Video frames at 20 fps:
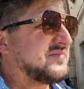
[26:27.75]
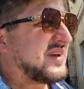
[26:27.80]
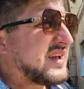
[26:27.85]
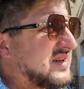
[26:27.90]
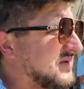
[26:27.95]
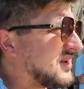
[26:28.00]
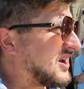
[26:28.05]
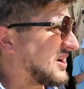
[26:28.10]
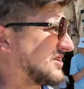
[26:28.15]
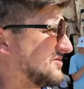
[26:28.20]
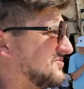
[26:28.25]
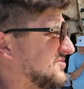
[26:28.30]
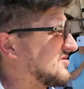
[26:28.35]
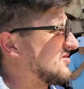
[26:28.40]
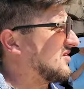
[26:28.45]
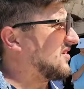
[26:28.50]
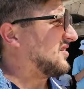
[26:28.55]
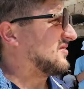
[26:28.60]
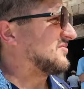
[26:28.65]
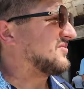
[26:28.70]
Maybe, I could be
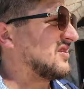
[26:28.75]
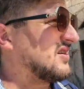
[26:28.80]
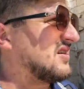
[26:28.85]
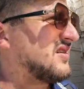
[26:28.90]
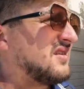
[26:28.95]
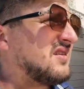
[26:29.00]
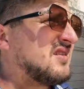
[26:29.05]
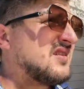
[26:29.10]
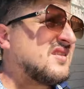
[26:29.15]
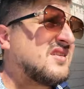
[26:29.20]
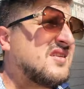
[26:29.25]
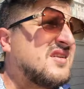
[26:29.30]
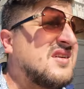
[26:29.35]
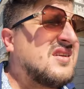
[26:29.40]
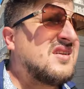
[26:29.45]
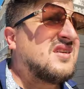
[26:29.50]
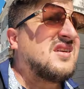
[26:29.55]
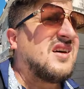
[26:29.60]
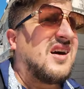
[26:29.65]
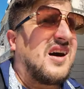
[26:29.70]
wrong, but
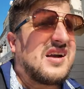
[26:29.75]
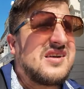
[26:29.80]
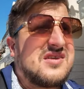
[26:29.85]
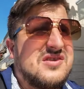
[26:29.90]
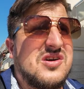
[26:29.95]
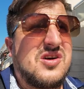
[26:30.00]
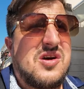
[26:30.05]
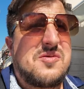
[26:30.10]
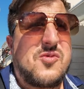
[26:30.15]
I don't know.